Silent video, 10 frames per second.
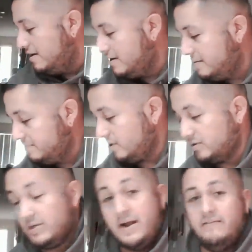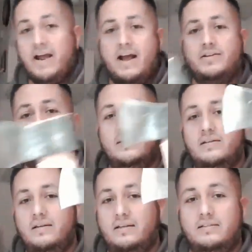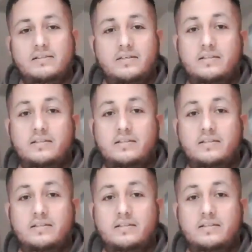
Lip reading: Also have a hatchet. This is